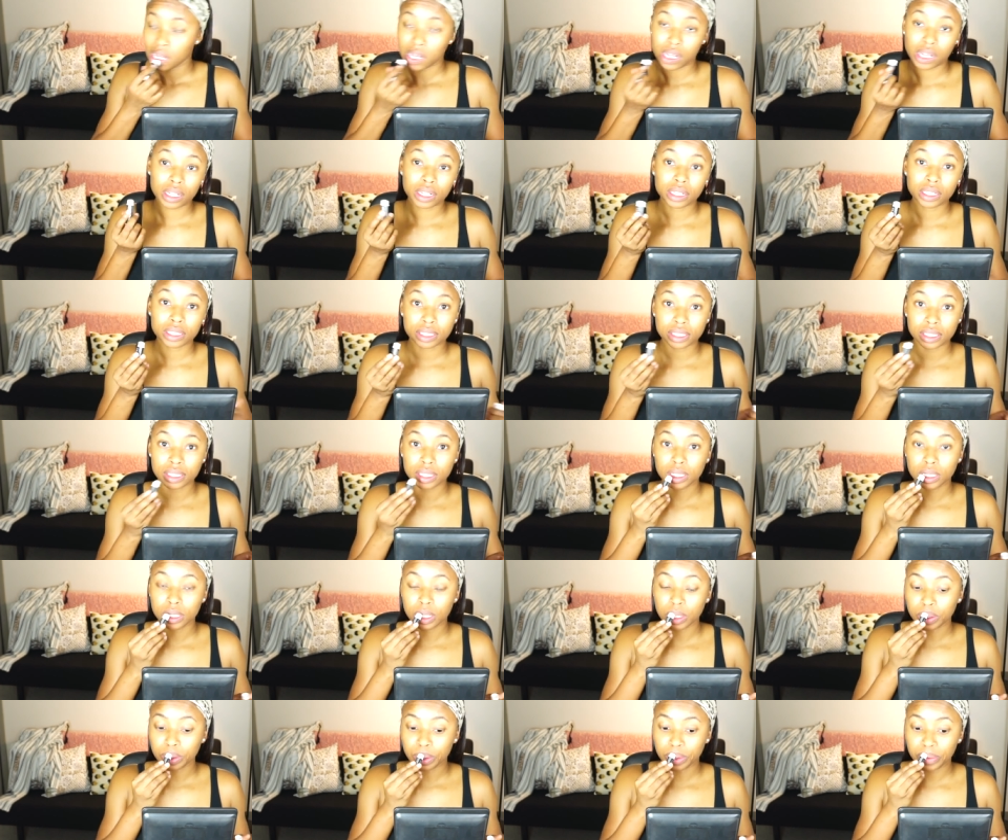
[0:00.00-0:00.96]
Honestly,
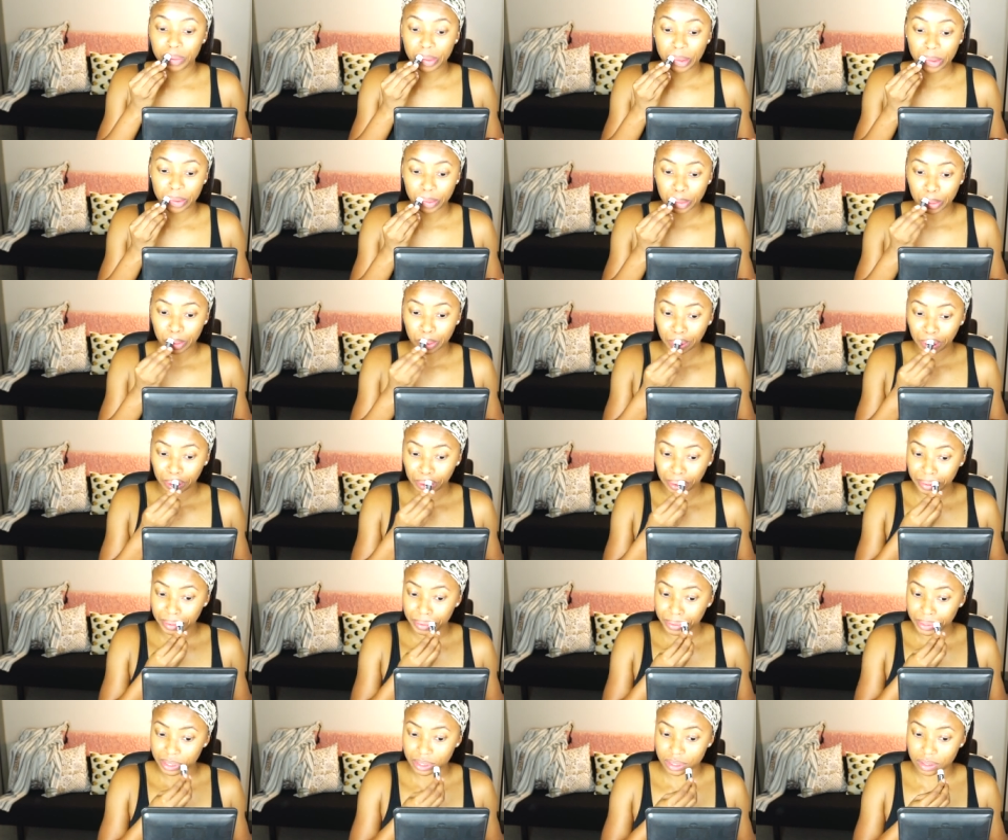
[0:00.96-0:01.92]
don't even know if I'm going to
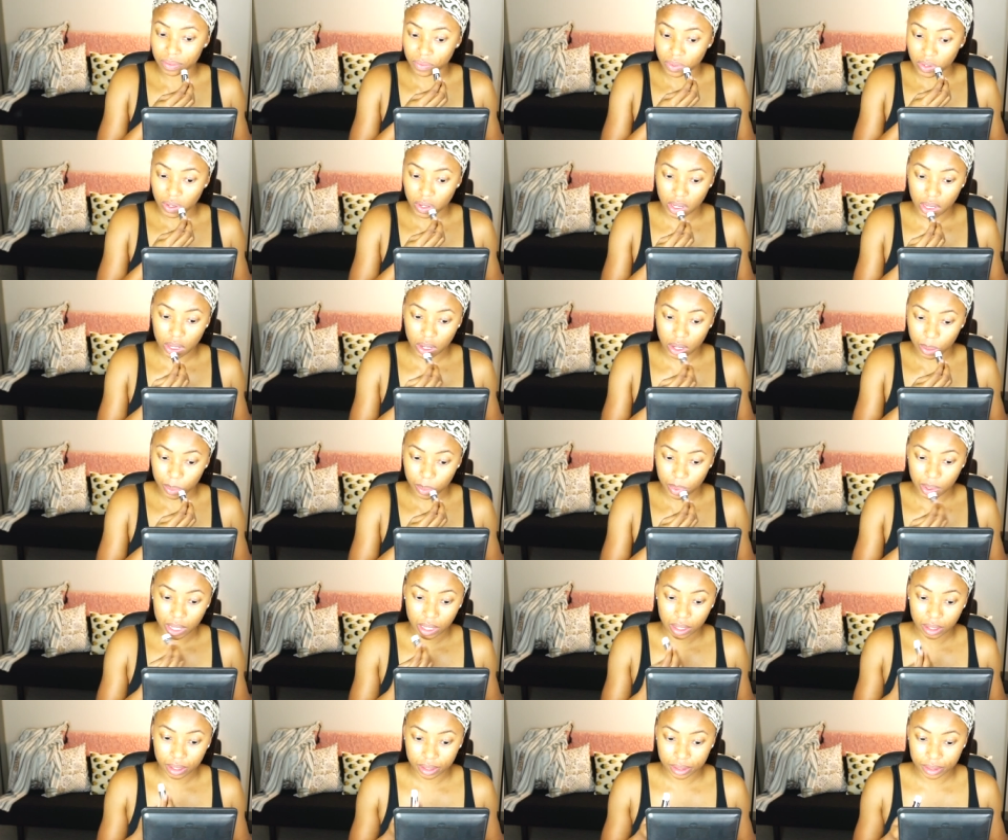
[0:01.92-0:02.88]
use this video
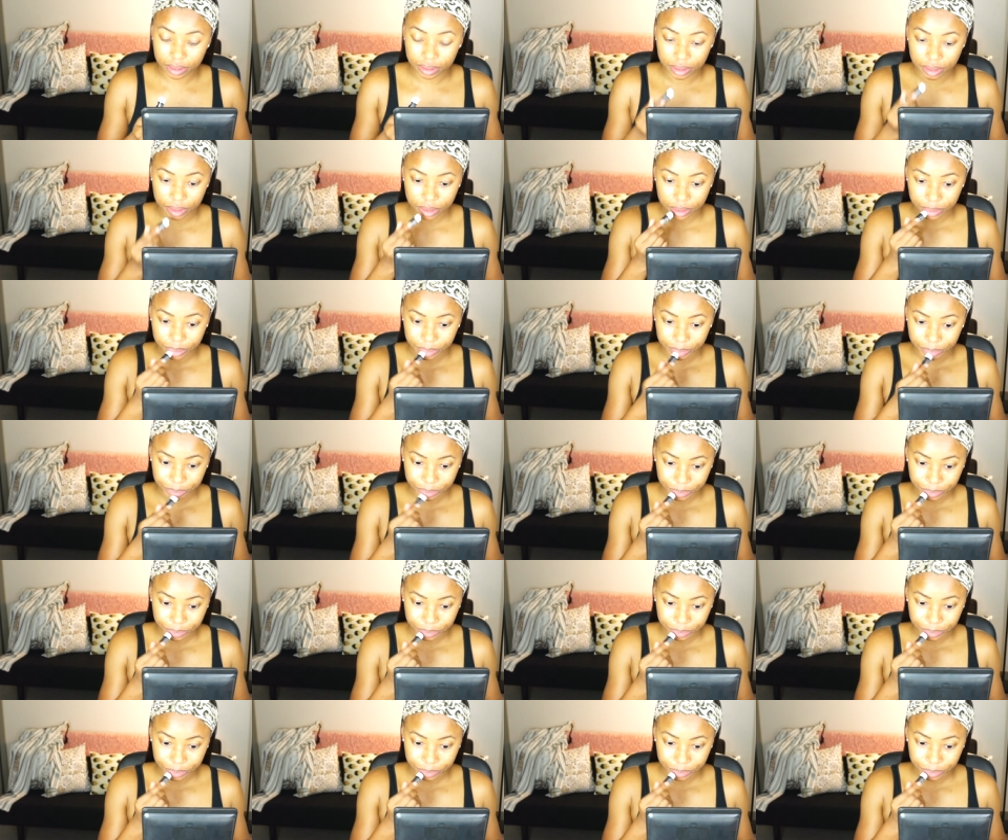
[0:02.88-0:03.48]
because